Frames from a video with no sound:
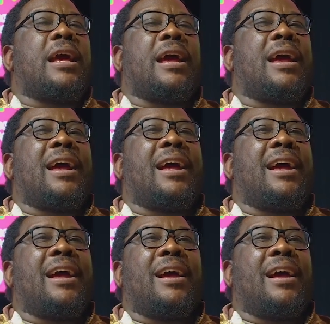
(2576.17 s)

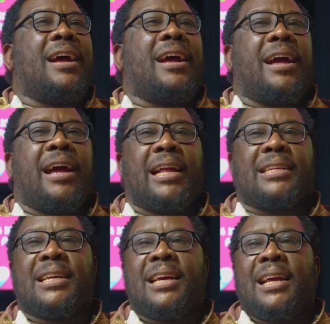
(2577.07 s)

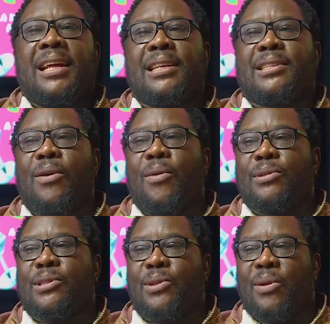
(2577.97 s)
had his
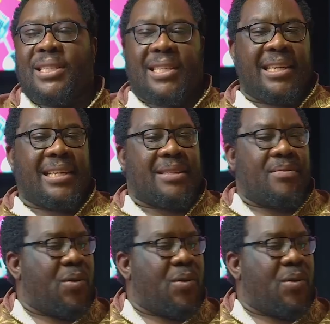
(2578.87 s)
own Stotsky's.